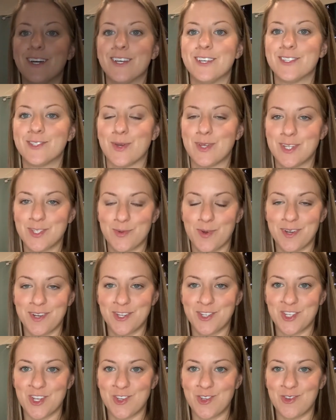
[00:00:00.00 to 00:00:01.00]
So I just
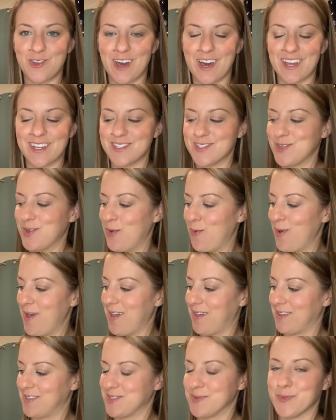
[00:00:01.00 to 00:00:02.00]
wanted to show you guys
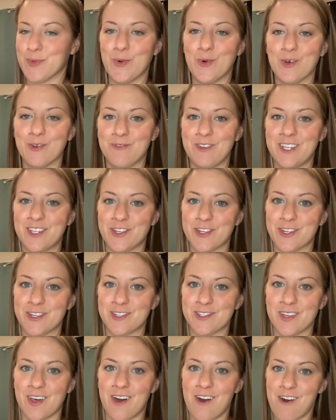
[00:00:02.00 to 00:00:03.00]
quick some cool
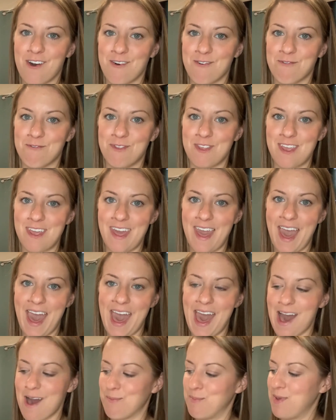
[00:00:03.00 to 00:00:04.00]
features of the
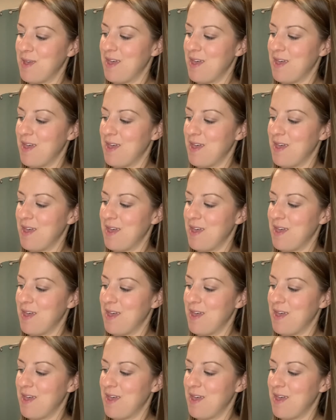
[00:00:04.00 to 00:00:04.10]
app.